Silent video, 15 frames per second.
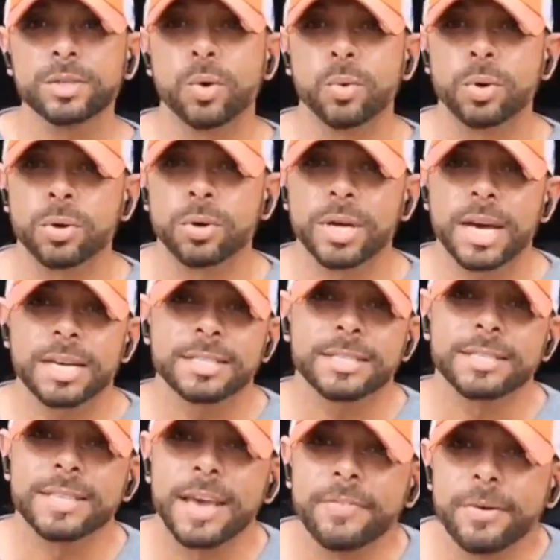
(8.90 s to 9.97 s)
is going on, guys?
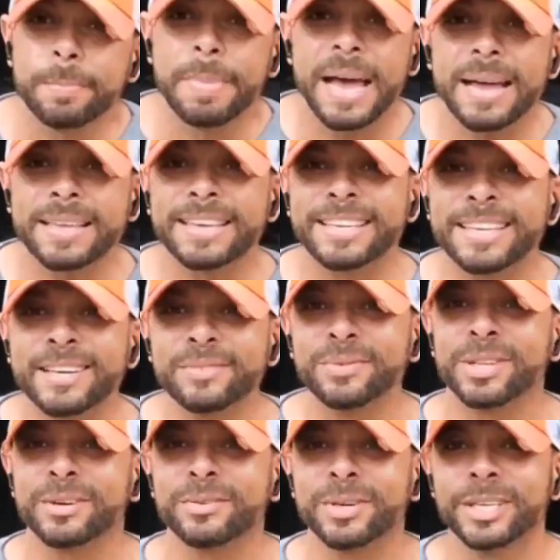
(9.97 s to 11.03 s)
It's Kevin back again
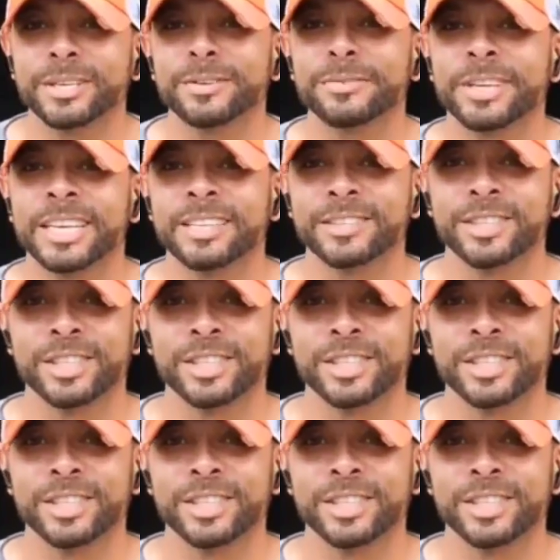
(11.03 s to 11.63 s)
with a quick new video,